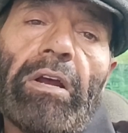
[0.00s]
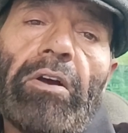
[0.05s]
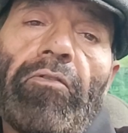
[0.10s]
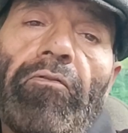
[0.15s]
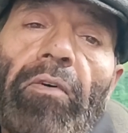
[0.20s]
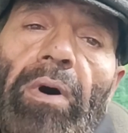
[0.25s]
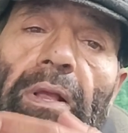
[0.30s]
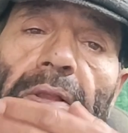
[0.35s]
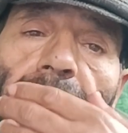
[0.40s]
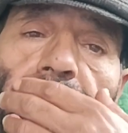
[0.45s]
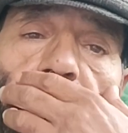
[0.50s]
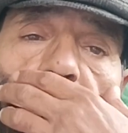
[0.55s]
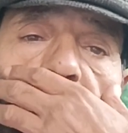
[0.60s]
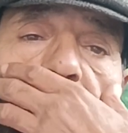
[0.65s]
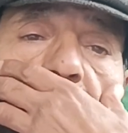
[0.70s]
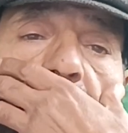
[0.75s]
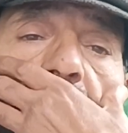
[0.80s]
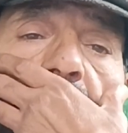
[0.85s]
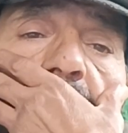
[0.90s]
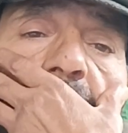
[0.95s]
Once we
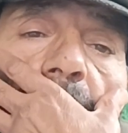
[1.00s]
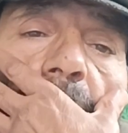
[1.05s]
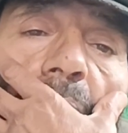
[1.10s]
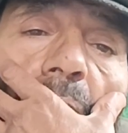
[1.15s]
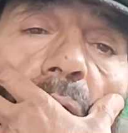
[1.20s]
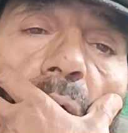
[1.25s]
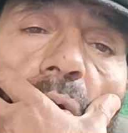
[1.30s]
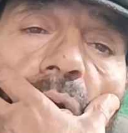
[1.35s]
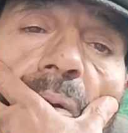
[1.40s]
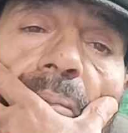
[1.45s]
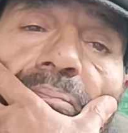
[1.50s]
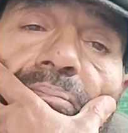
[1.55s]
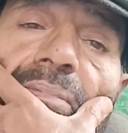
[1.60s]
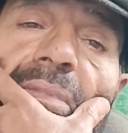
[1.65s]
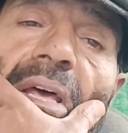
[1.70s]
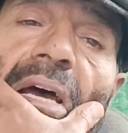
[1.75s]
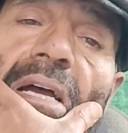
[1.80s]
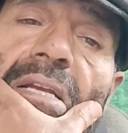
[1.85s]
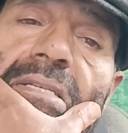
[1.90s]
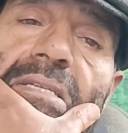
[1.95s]
talk about
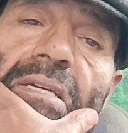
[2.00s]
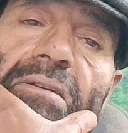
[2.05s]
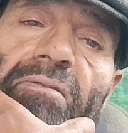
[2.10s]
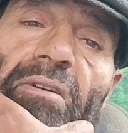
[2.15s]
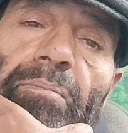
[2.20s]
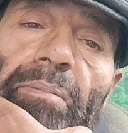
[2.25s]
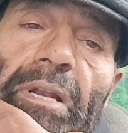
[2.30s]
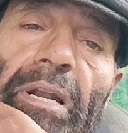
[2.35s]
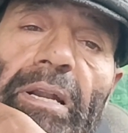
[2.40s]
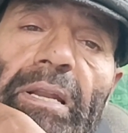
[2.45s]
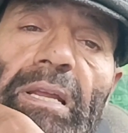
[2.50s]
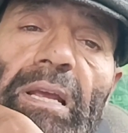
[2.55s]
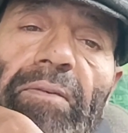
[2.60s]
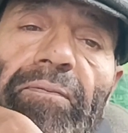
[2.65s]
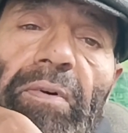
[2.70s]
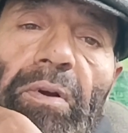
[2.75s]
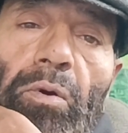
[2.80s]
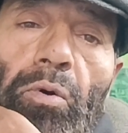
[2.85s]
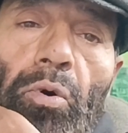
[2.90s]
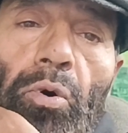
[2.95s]
the achievability
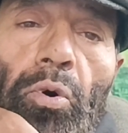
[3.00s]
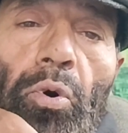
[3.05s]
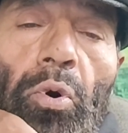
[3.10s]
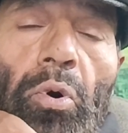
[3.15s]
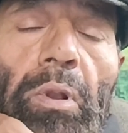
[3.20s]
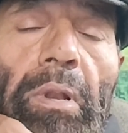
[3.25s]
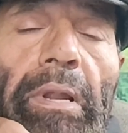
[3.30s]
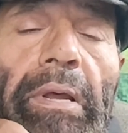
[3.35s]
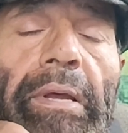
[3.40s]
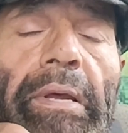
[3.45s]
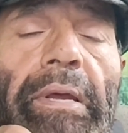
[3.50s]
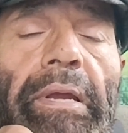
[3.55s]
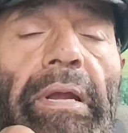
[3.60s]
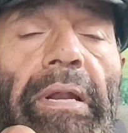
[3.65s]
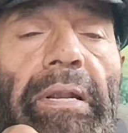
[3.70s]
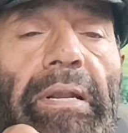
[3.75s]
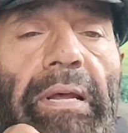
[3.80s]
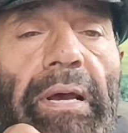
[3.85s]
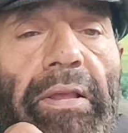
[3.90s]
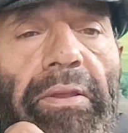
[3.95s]
of a goal,
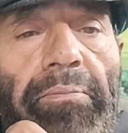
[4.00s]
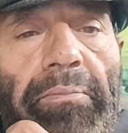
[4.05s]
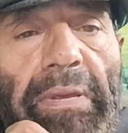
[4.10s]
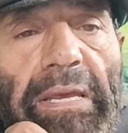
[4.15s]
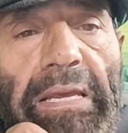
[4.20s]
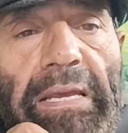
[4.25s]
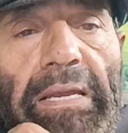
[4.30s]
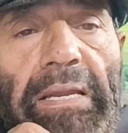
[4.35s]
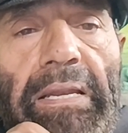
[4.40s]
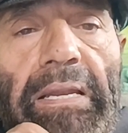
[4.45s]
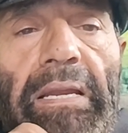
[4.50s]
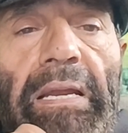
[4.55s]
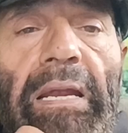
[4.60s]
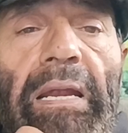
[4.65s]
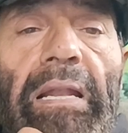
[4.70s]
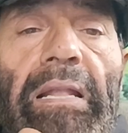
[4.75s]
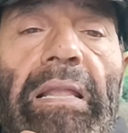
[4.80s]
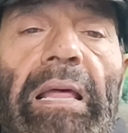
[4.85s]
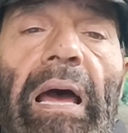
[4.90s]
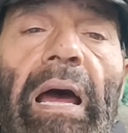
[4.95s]
it does mean
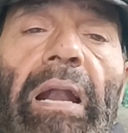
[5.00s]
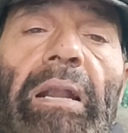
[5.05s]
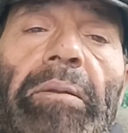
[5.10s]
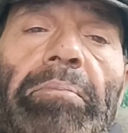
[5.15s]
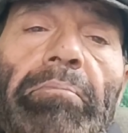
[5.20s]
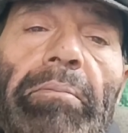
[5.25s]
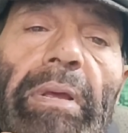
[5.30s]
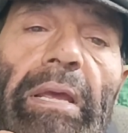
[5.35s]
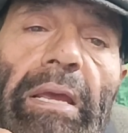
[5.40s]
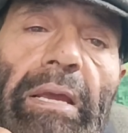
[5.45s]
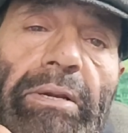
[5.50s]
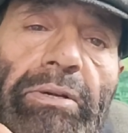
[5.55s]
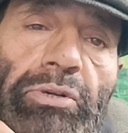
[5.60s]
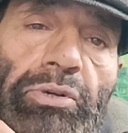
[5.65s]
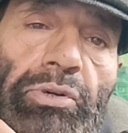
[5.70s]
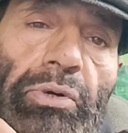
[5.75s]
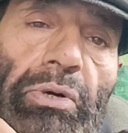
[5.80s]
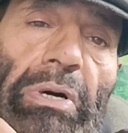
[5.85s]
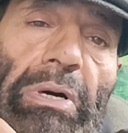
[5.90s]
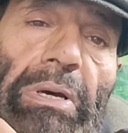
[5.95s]
that make
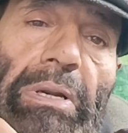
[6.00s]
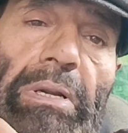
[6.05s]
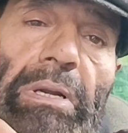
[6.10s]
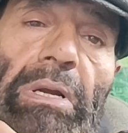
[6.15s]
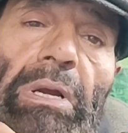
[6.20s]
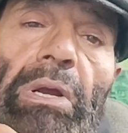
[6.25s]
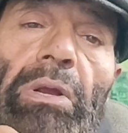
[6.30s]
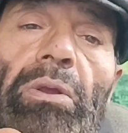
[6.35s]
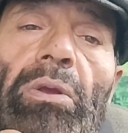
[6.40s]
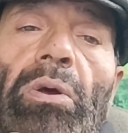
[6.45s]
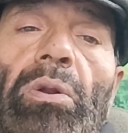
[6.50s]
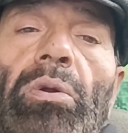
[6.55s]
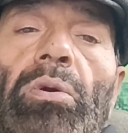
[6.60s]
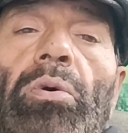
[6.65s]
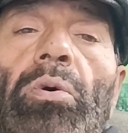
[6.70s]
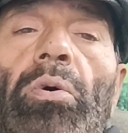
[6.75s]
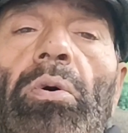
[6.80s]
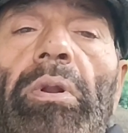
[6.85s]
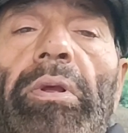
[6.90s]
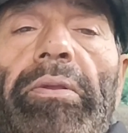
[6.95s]
sure your
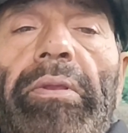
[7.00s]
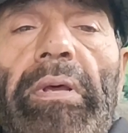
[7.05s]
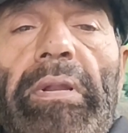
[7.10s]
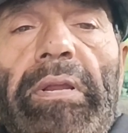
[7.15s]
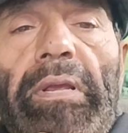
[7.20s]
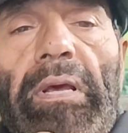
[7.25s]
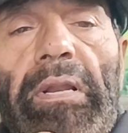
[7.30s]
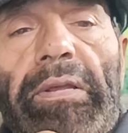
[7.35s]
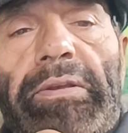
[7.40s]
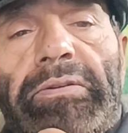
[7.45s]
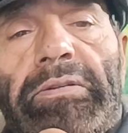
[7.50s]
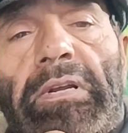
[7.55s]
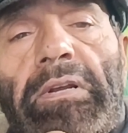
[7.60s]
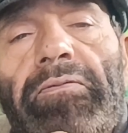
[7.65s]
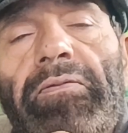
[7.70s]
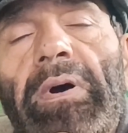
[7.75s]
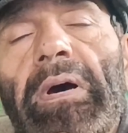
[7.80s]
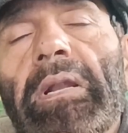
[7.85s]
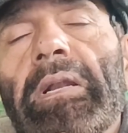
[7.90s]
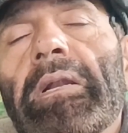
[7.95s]
goal is a realistic
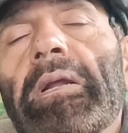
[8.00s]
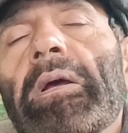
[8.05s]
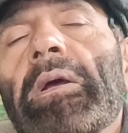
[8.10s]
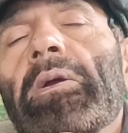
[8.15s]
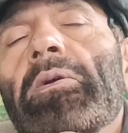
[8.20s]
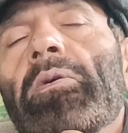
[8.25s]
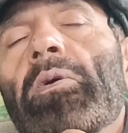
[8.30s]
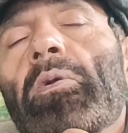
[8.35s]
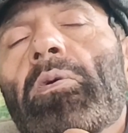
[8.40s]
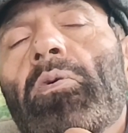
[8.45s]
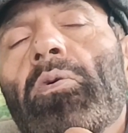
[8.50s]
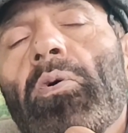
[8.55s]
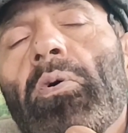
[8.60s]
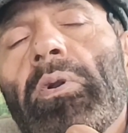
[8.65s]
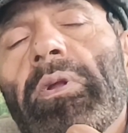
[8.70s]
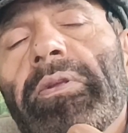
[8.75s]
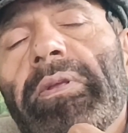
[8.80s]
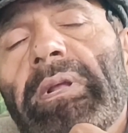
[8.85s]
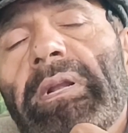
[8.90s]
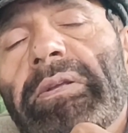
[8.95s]
one, your goal
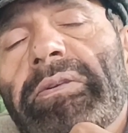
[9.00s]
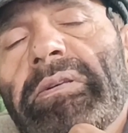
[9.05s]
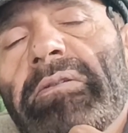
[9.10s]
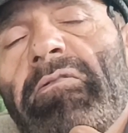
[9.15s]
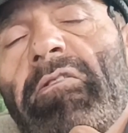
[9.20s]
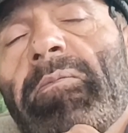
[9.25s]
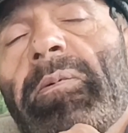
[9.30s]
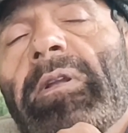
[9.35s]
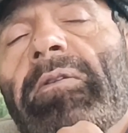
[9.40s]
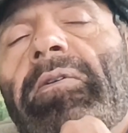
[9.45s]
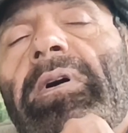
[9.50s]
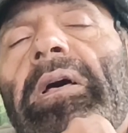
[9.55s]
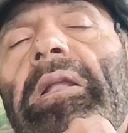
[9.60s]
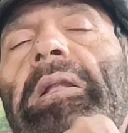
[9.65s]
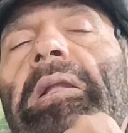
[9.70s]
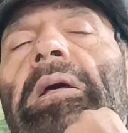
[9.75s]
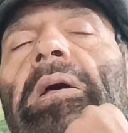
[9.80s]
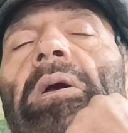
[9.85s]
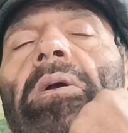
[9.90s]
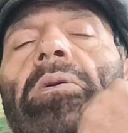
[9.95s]
is an achievable
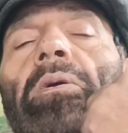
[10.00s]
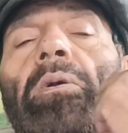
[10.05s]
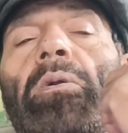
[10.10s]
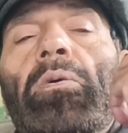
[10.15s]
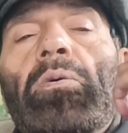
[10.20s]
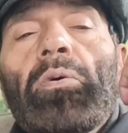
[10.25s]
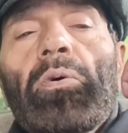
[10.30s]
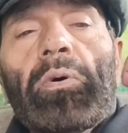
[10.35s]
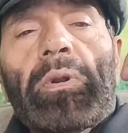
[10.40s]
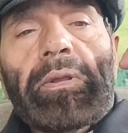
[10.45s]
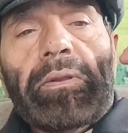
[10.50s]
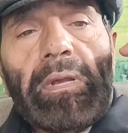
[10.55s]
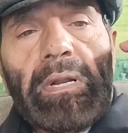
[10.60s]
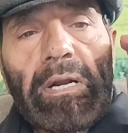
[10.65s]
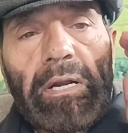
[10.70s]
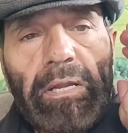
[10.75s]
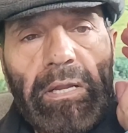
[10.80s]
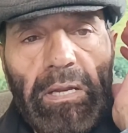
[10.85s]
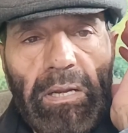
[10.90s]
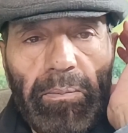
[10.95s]
one, your goal is an
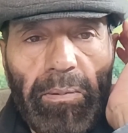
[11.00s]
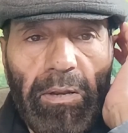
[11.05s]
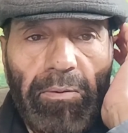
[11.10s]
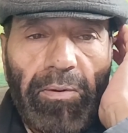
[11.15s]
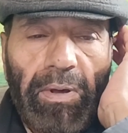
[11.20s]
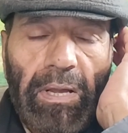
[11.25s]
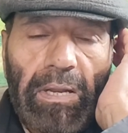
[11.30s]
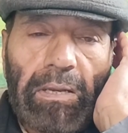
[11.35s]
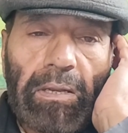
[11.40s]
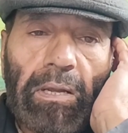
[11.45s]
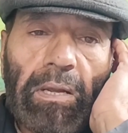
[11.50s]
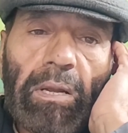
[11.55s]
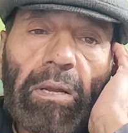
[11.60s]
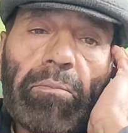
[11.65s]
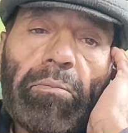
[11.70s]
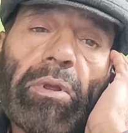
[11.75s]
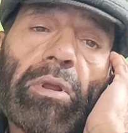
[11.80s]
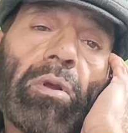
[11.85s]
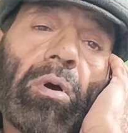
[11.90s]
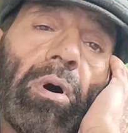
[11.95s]
attainable one.
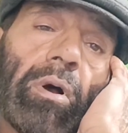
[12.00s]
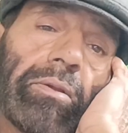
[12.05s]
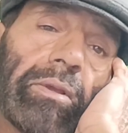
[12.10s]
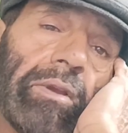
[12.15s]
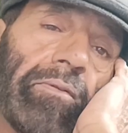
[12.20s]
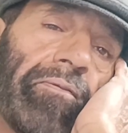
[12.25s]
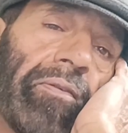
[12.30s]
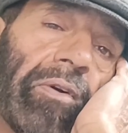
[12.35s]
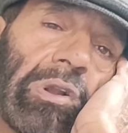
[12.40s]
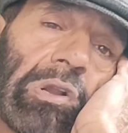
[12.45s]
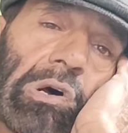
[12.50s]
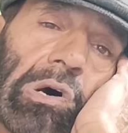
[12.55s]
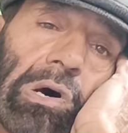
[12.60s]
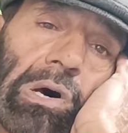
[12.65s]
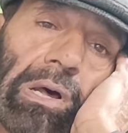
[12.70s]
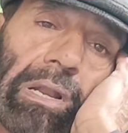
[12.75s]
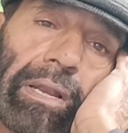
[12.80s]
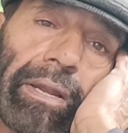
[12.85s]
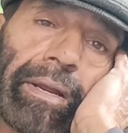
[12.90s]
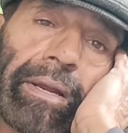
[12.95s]
Because if at
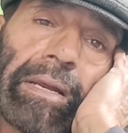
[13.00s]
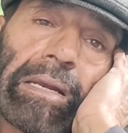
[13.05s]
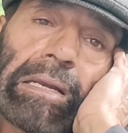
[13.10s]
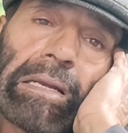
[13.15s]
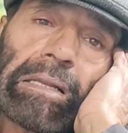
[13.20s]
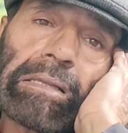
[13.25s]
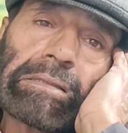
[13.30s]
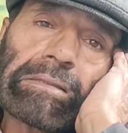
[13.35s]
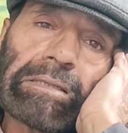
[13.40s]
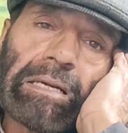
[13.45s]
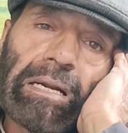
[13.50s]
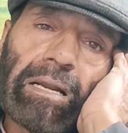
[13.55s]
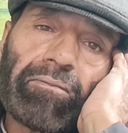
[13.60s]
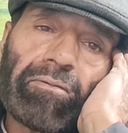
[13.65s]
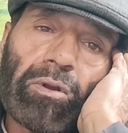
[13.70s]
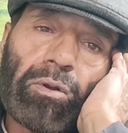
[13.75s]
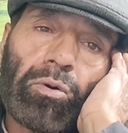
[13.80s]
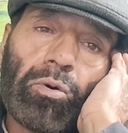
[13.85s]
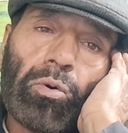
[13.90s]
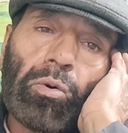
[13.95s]
all instead of
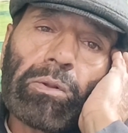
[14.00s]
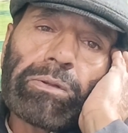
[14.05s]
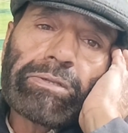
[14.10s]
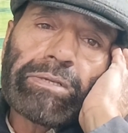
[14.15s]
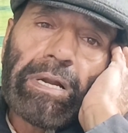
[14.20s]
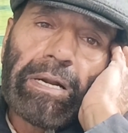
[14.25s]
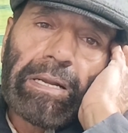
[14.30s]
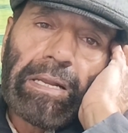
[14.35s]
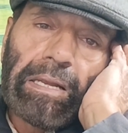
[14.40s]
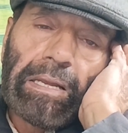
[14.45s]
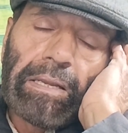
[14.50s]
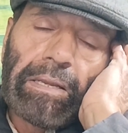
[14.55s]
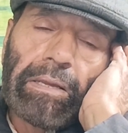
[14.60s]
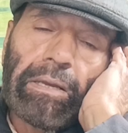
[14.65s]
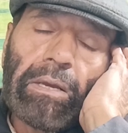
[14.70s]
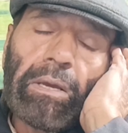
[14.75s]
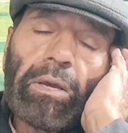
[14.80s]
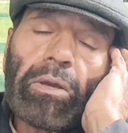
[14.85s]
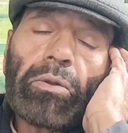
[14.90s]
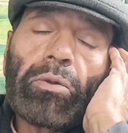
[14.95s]
the goal setting
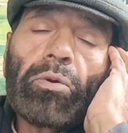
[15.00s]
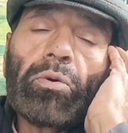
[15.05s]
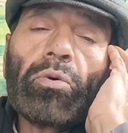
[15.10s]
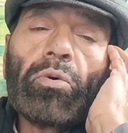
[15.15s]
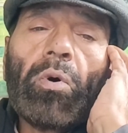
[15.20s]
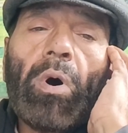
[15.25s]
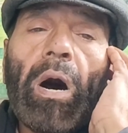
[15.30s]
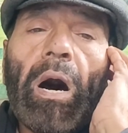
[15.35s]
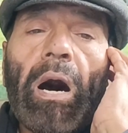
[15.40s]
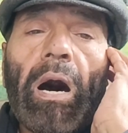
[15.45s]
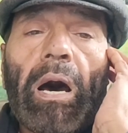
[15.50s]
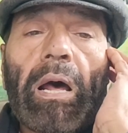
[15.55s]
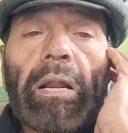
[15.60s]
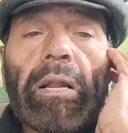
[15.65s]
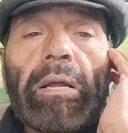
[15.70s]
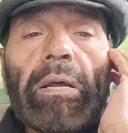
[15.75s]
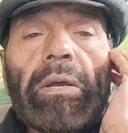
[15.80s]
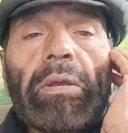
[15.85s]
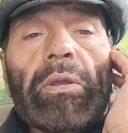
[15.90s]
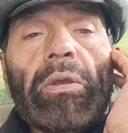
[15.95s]
you
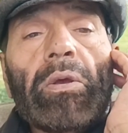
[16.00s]
are